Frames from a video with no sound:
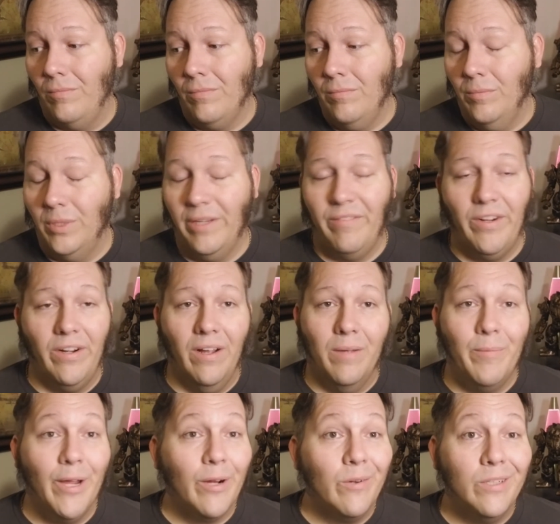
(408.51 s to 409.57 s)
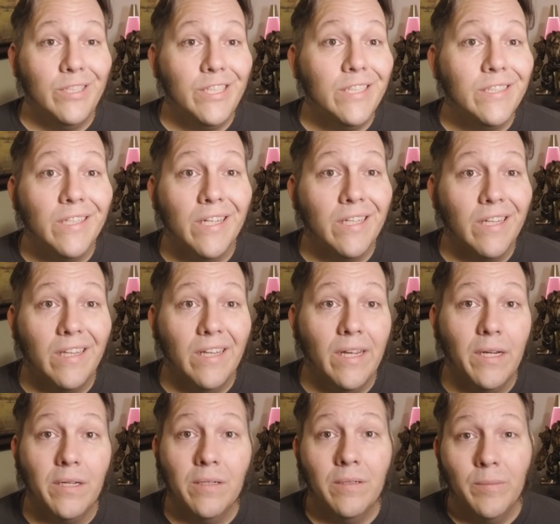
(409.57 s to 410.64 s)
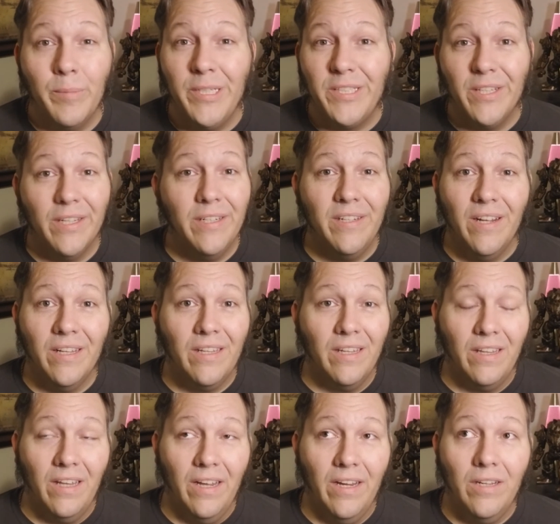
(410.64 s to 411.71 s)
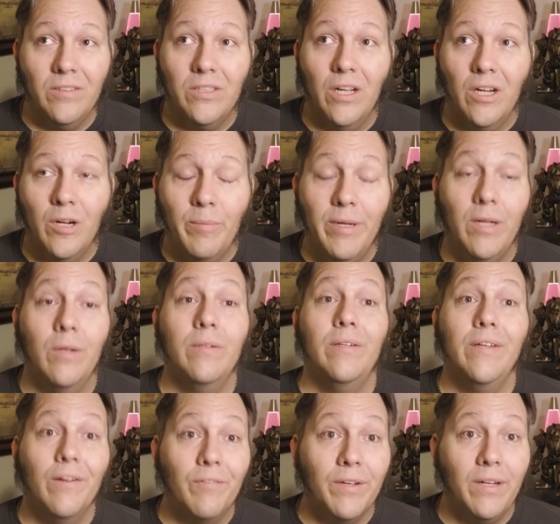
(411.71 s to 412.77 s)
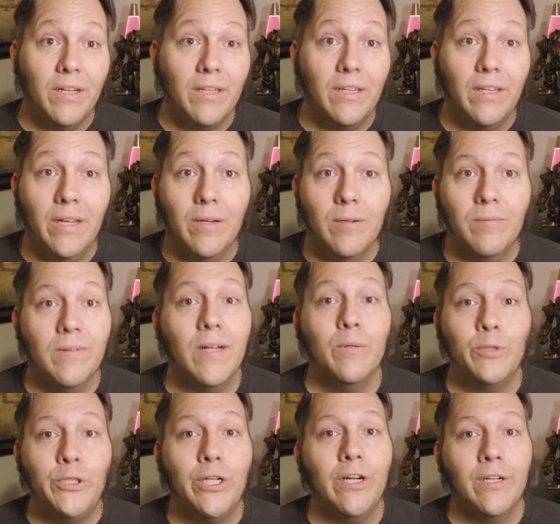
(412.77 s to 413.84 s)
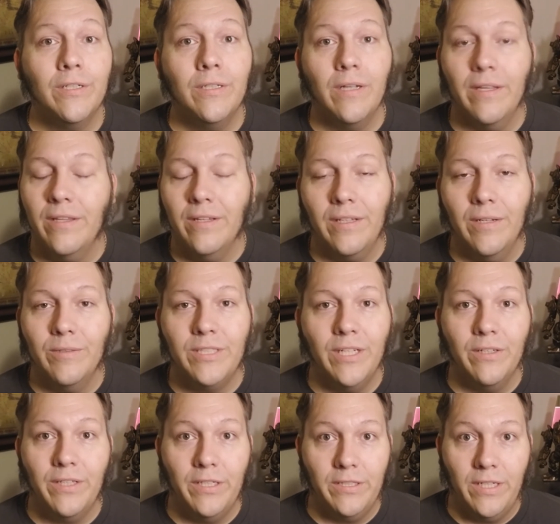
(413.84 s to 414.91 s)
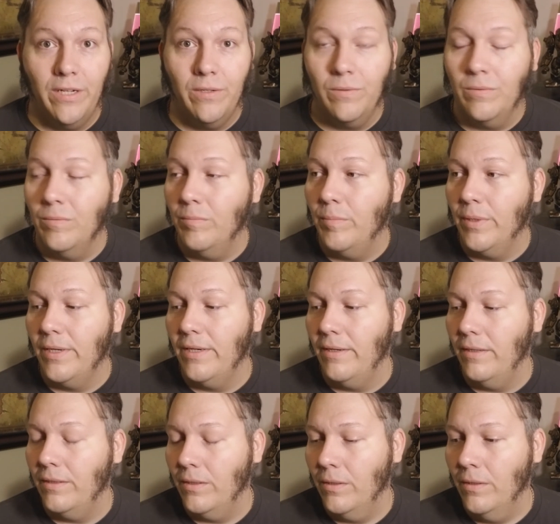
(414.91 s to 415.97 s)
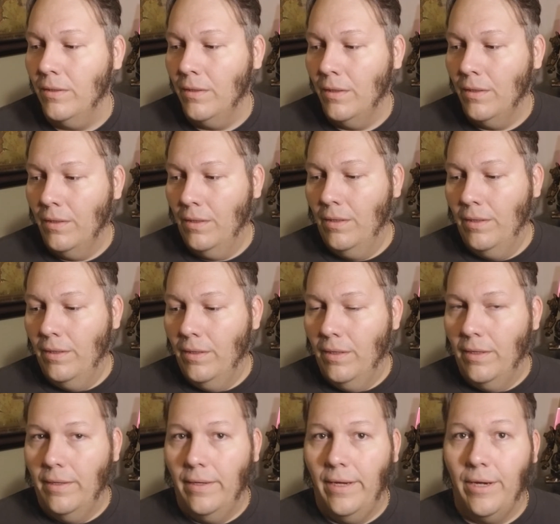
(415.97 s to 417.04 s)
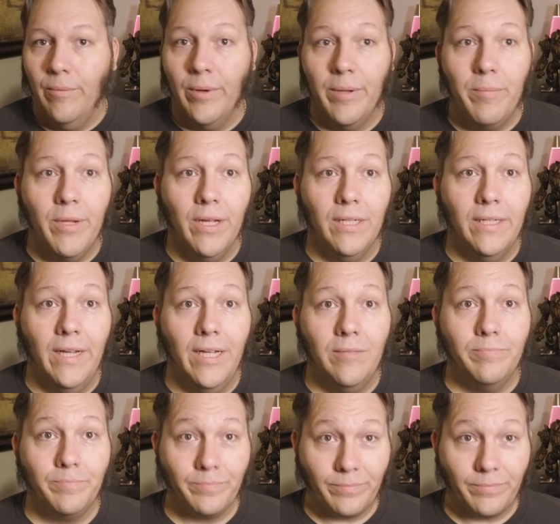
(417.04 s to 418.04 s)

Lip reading: Believe it or not, macaroni and cheese, not the thing. Pizza Hut, not the thing. Taco Bell, definitely not the thing. When I was shocked, I thought that was healthy as hell. But anyway, beyond that,